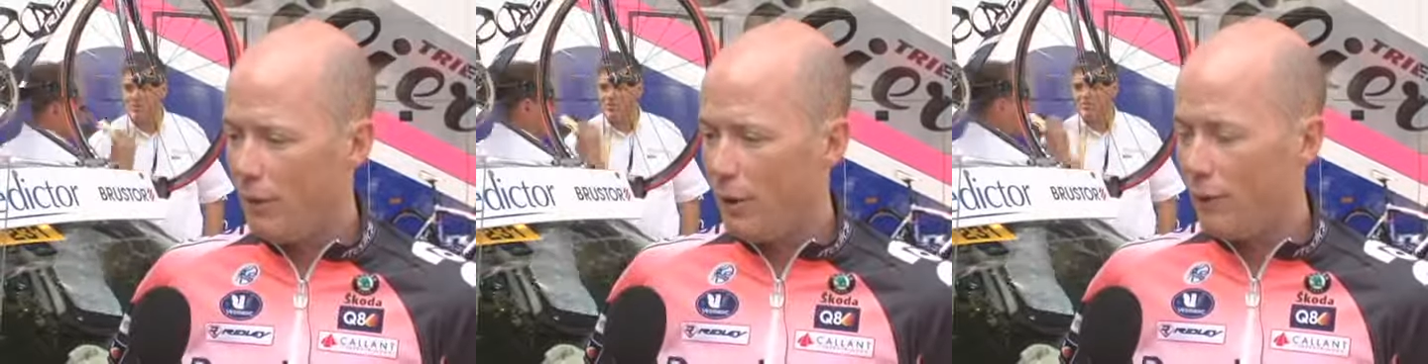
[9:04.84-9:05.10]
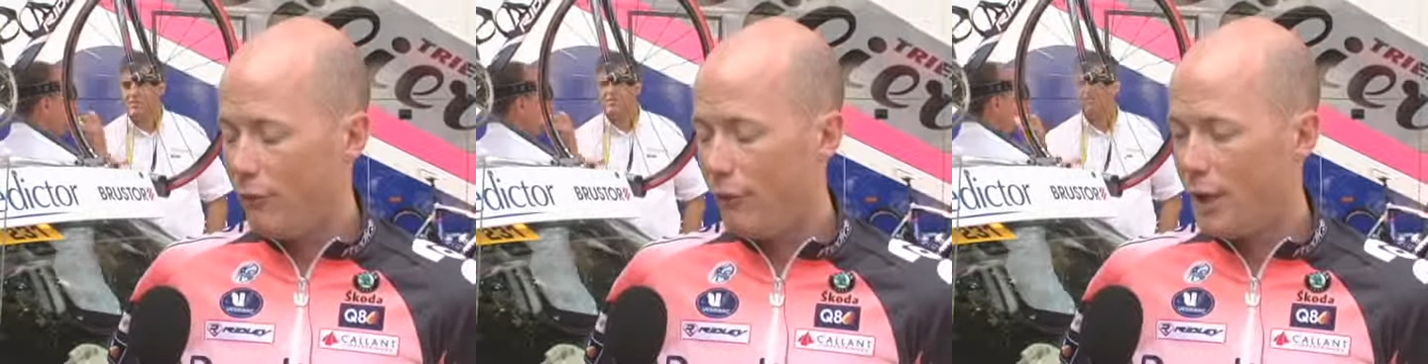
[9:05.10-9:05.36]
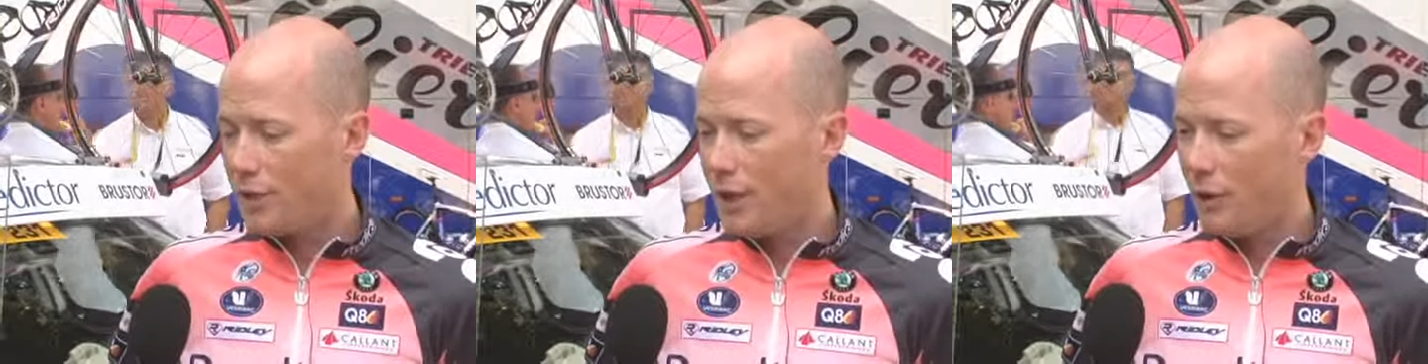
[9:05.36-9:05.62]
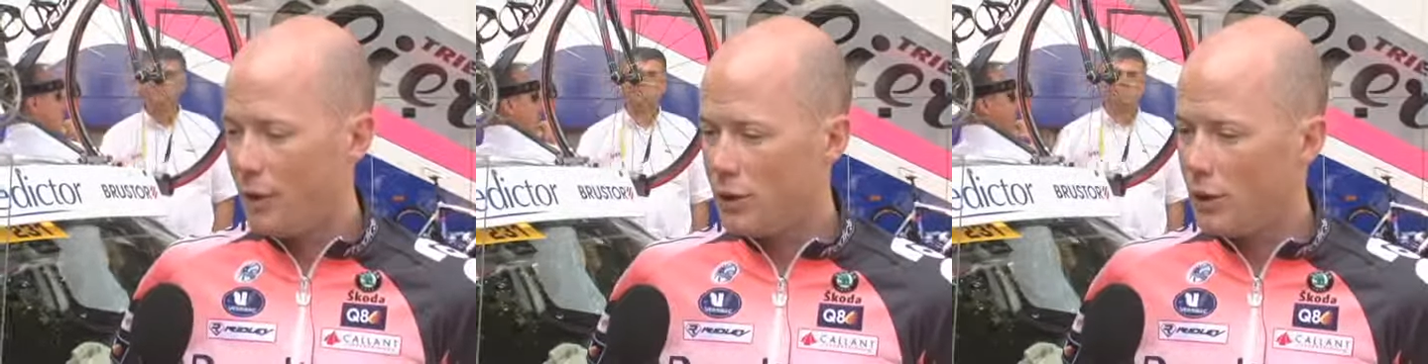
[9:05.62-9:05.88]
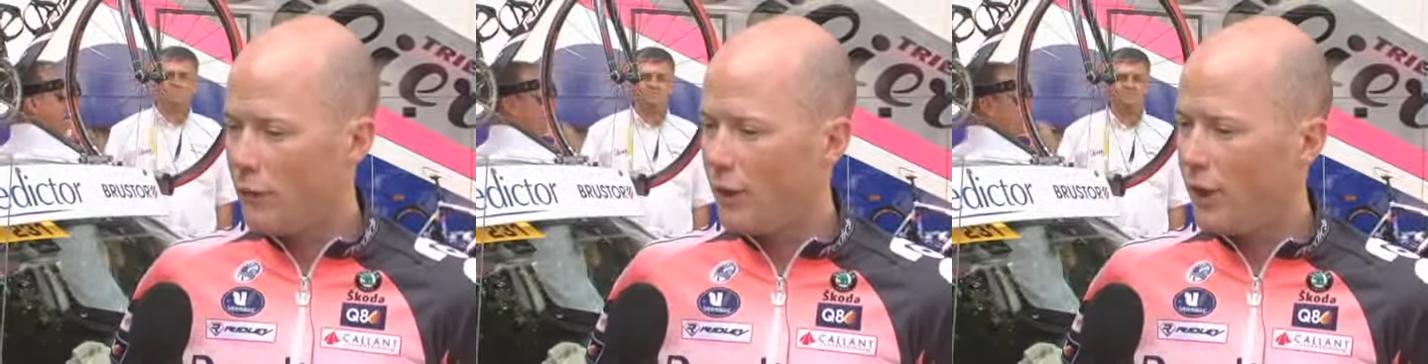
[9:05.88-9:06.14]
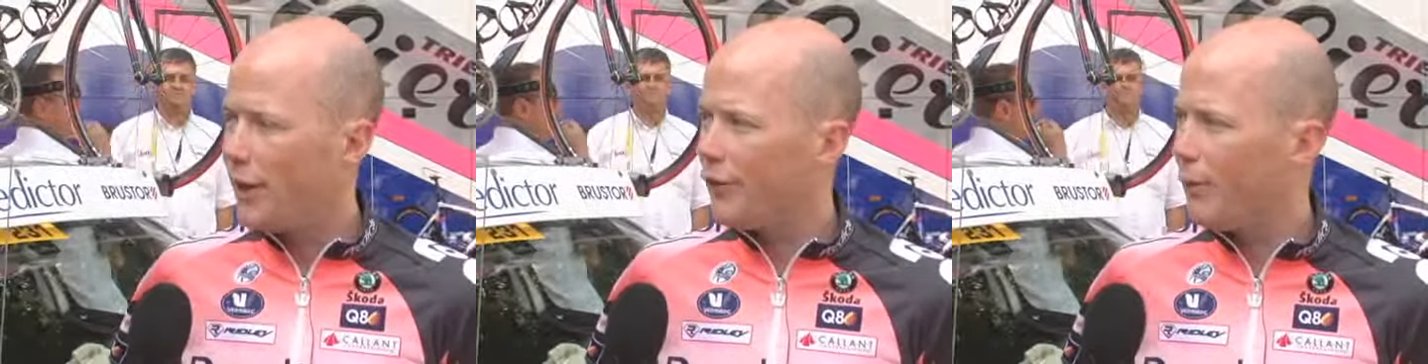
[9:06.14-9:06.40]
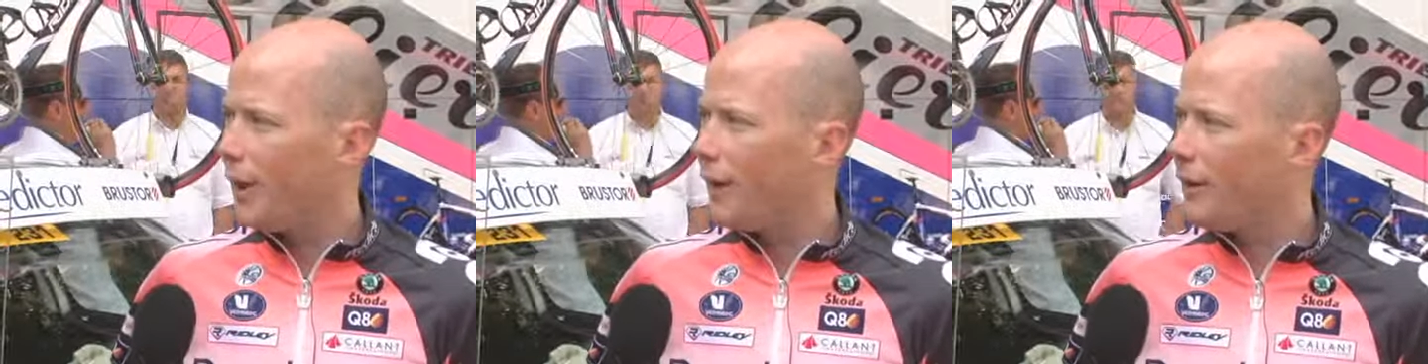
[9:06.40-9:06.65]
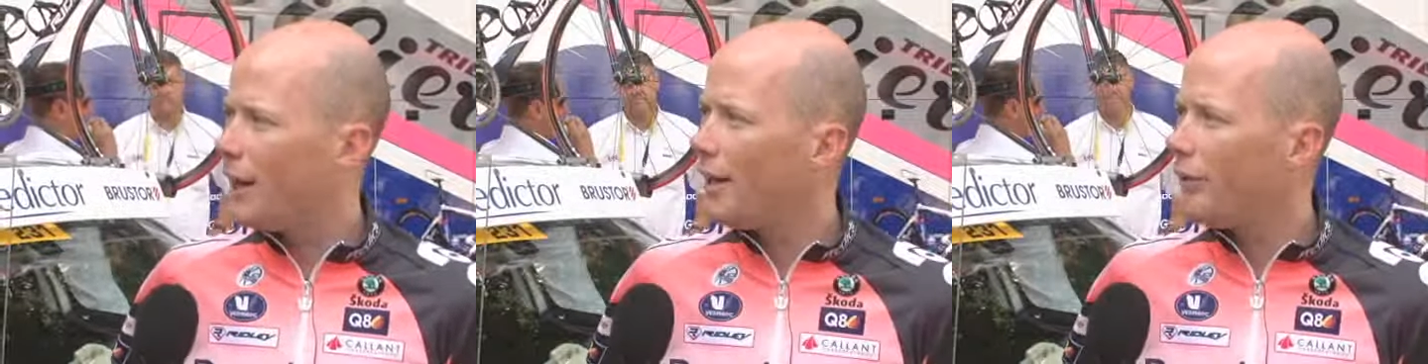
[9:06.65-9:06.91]
well, for us anyways, hopefully he has a
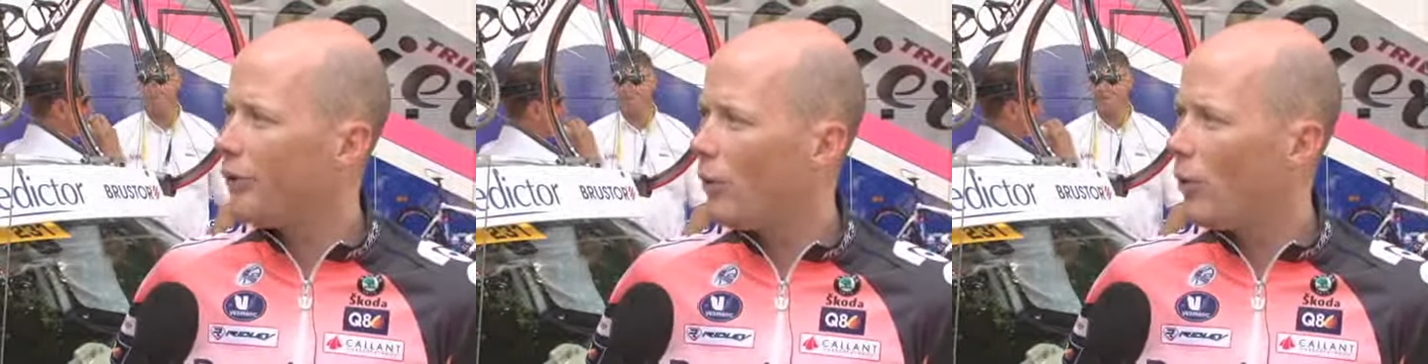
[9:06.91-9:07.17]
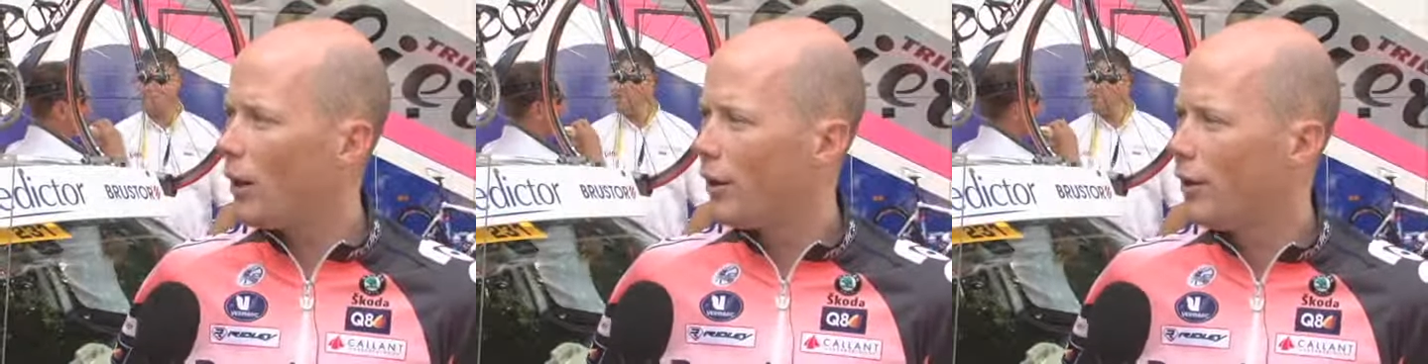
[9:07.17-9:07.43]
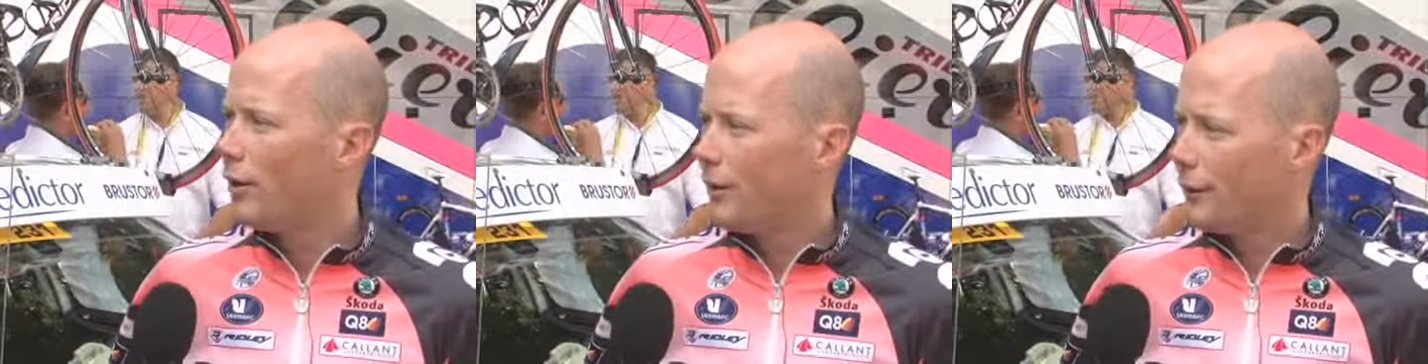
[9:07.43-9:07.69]
bad day somewhere.